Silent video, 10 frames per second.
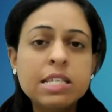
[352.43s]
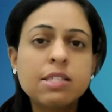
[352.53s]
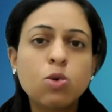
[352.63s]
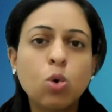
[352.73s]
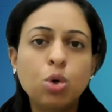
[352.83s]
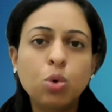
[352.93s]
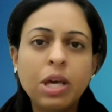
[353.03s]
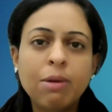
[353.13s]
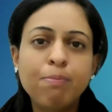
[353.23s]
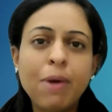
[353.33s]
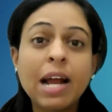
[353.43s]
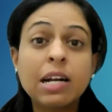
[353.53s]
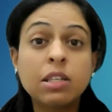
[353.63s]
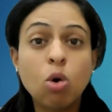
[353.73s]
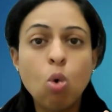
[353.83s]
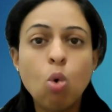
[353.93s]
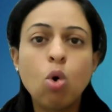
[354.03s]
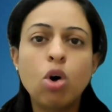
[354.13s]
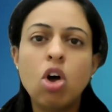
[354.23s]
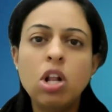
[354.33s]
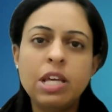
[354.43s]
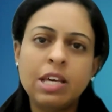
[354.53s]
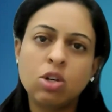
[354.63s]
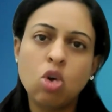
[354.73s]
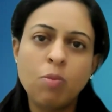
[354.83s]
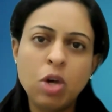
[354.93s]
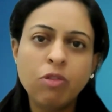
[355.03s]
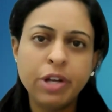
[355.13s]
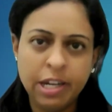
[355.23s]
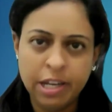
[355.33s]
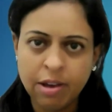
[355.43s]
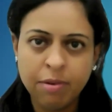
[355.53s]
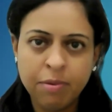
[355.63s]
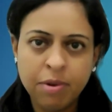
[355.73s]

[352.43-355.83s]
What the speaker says: is going to impact the overall economy of India.